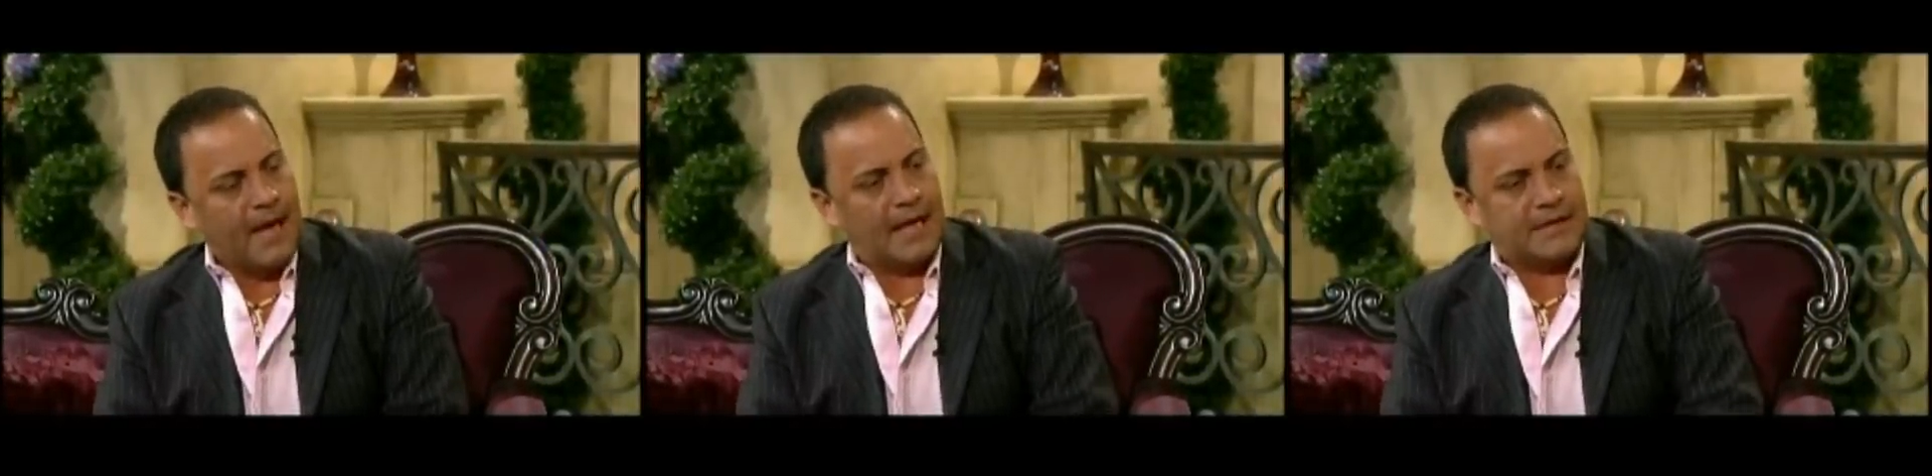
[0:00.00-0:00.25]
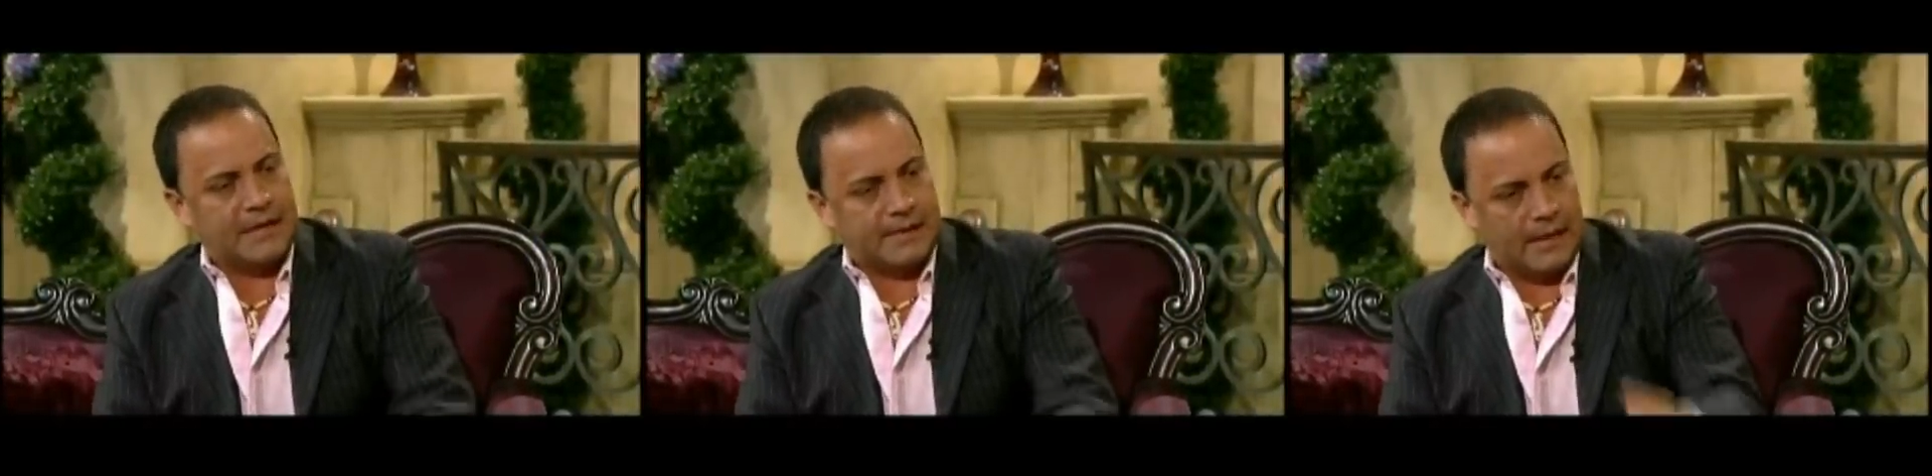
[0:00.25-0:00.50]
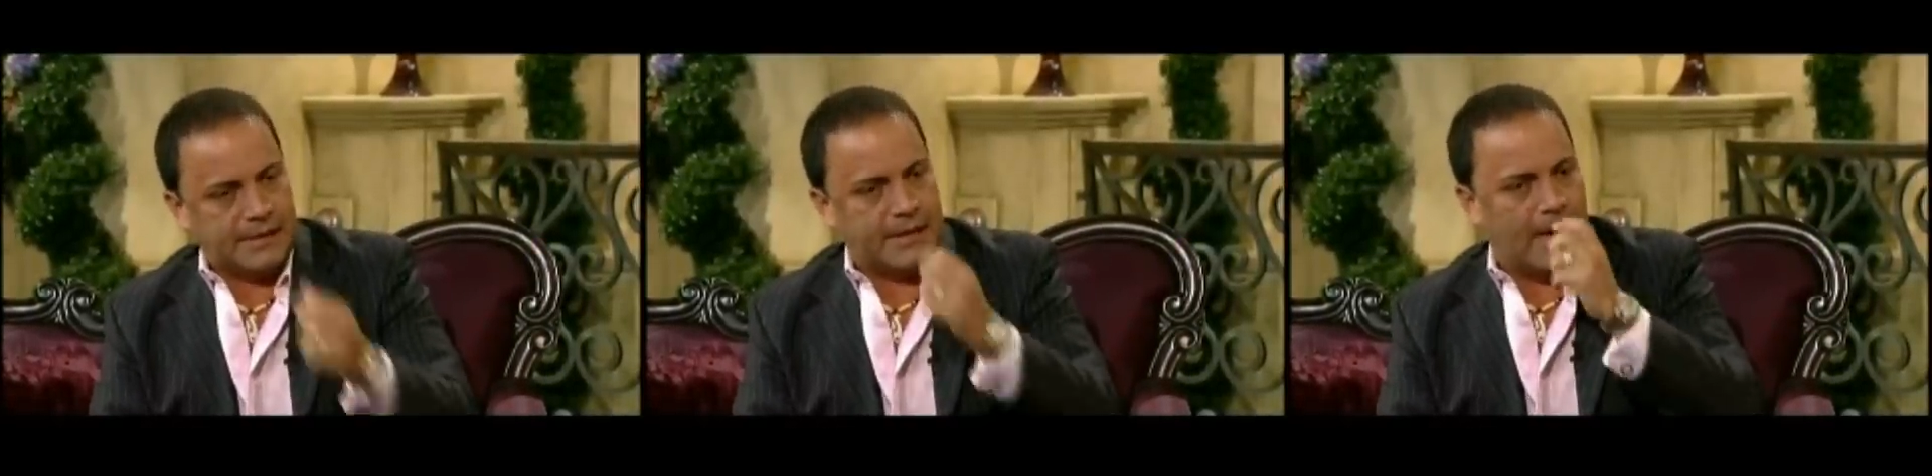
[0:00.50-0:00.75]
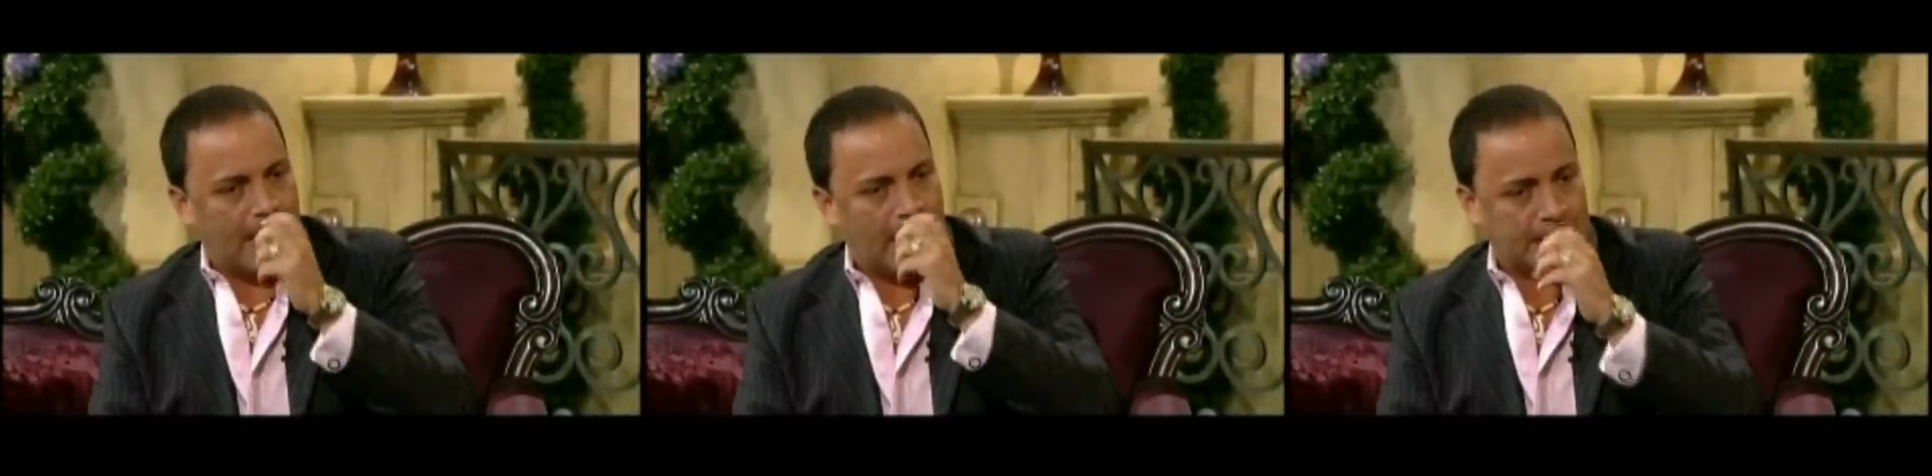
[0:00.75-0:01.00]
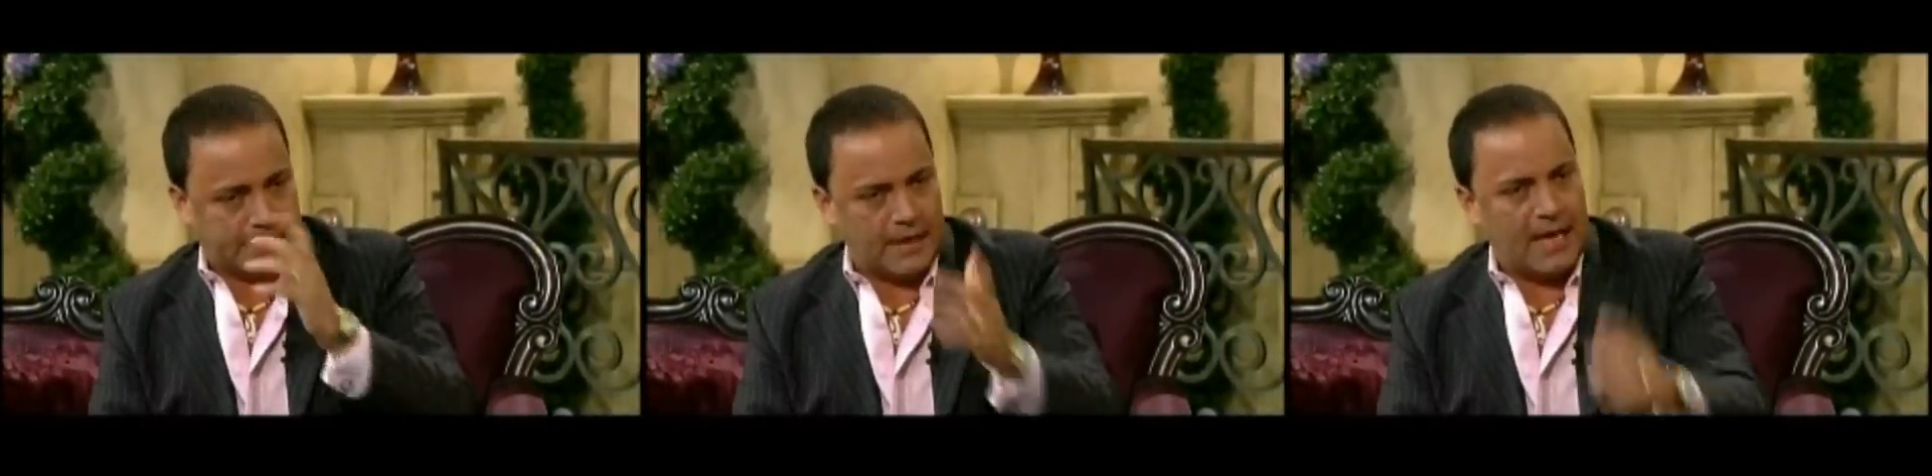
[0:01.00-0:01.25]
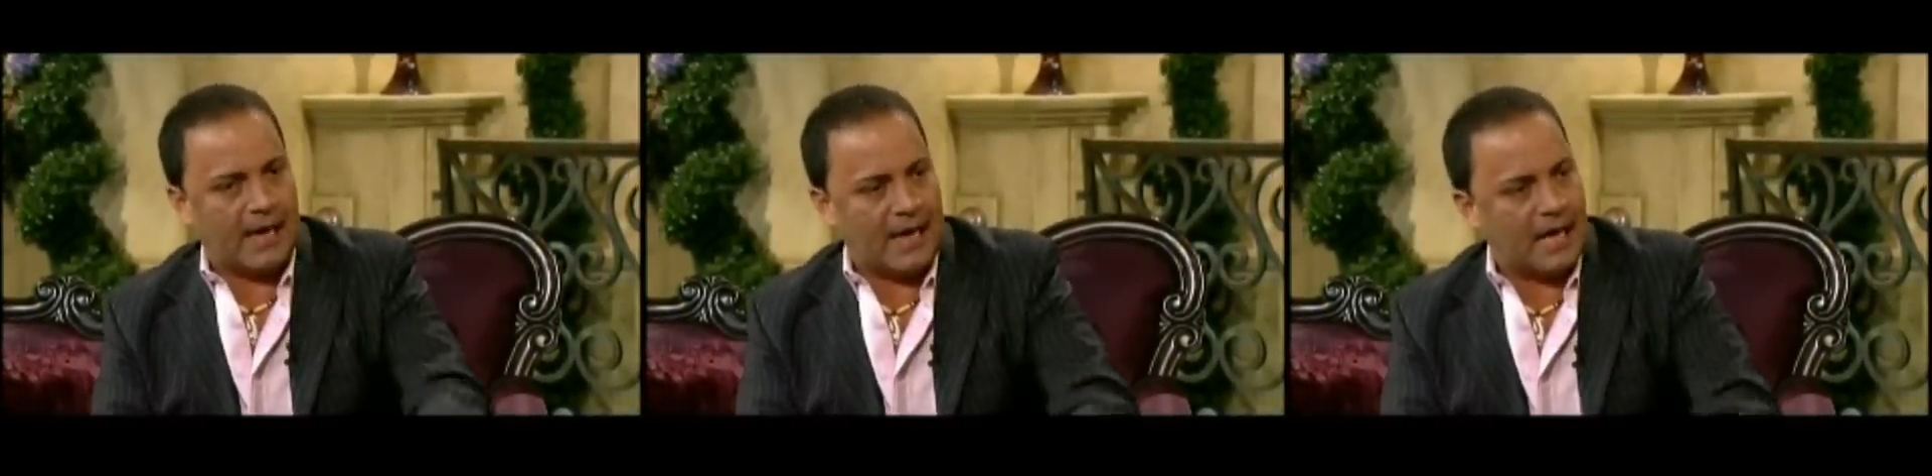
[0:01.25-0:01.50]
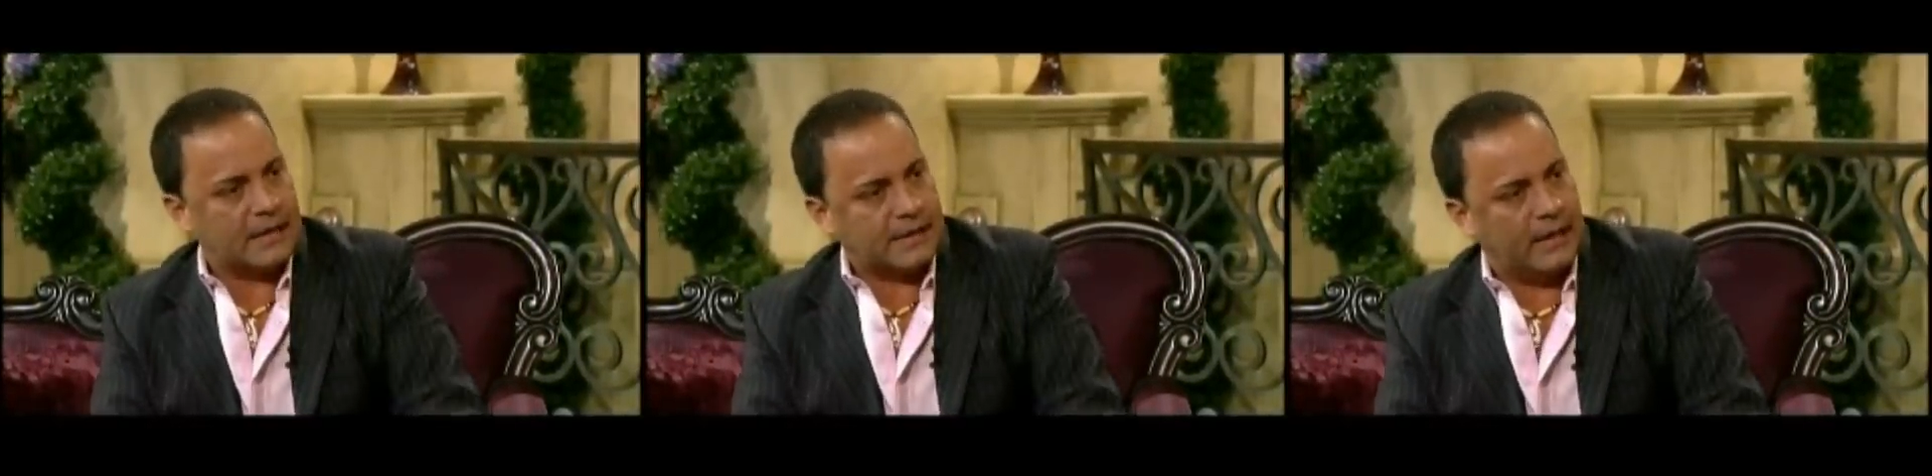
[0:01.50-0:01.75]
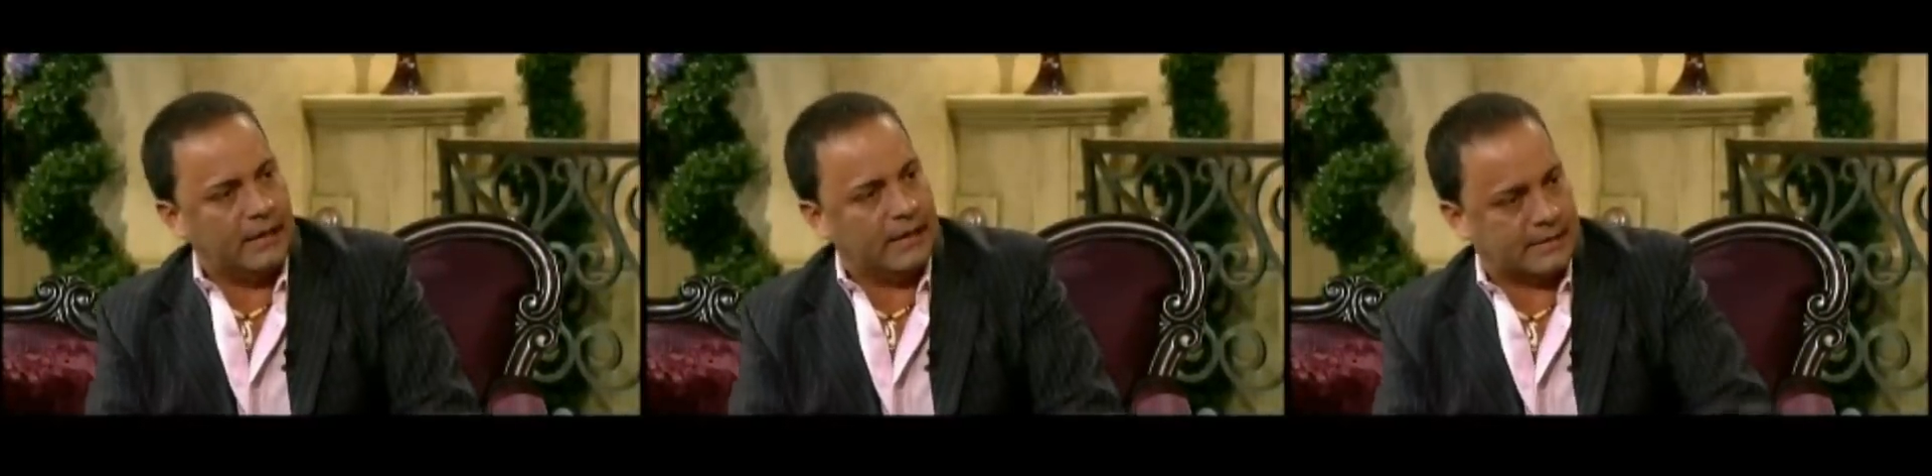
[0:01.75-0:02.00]
And she says, yeah. And I say, yeah, God is
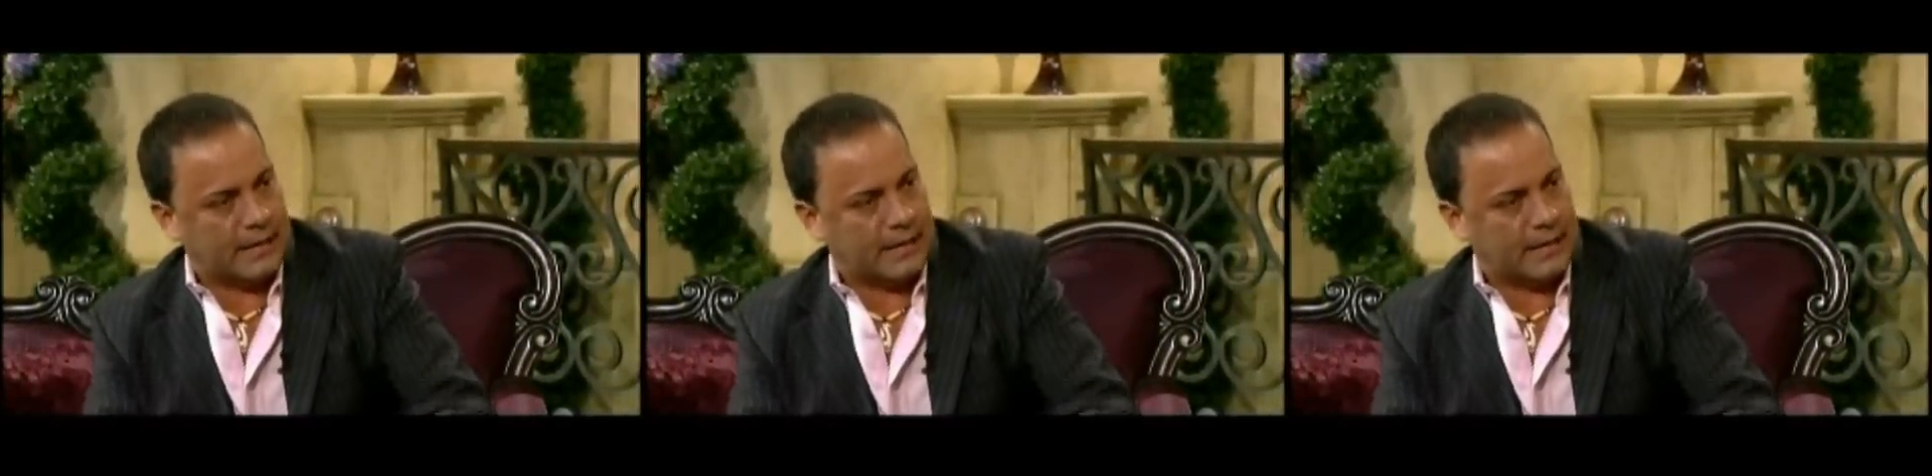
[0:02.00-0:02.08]
healing.